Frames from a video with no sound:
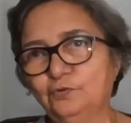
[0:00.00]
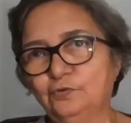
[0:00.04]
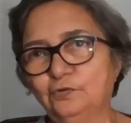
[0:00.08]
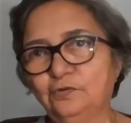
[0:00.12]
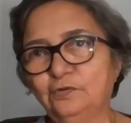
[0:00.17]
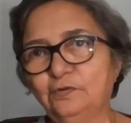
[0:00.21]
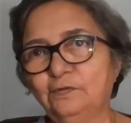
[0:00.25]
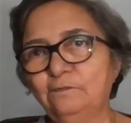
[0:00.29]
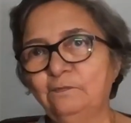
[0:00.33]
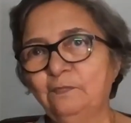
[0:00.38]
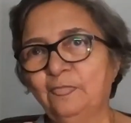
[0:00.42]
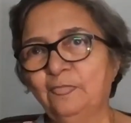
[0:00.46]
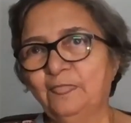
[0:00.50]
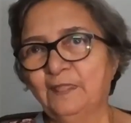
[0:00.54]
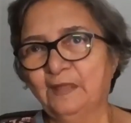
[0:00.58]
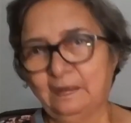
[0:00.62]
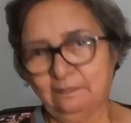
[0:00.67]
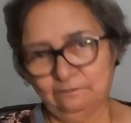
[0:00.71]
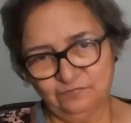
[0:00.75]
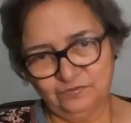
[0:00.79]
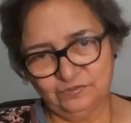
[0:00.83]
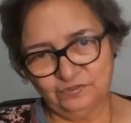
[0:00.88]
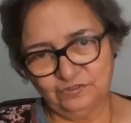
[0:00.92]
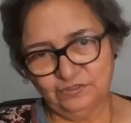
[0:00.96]
your
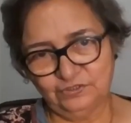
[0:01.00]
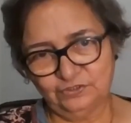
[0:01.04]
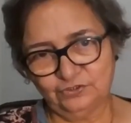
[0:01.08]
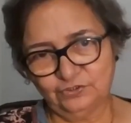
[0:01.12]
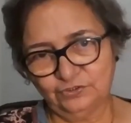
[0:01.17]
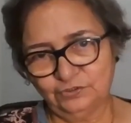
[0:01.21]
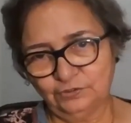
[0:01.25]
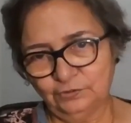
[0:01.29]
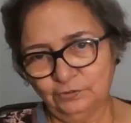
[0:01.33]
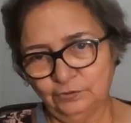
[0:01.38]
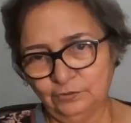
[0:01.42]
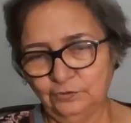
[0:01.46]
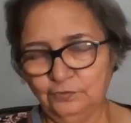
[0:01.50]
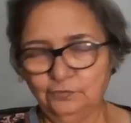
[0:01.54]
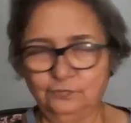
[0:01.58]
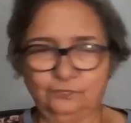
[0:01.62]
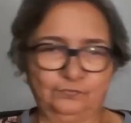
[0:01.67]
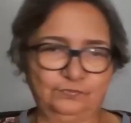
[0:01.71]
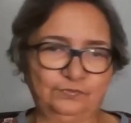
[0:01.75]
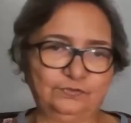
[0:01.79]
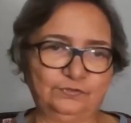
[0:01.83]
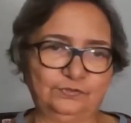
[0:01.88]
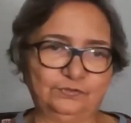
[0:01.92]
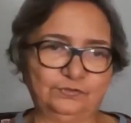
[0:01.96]
MCH in
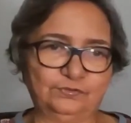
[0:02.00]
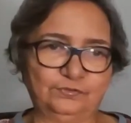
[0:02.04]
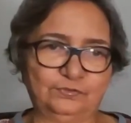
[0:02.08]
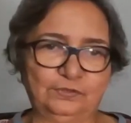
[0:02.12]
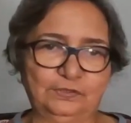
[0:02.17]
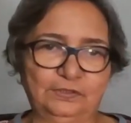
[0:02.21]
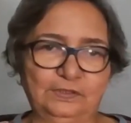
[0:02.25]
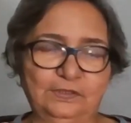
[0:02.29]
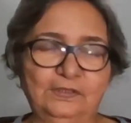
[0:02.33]
neurosurgery.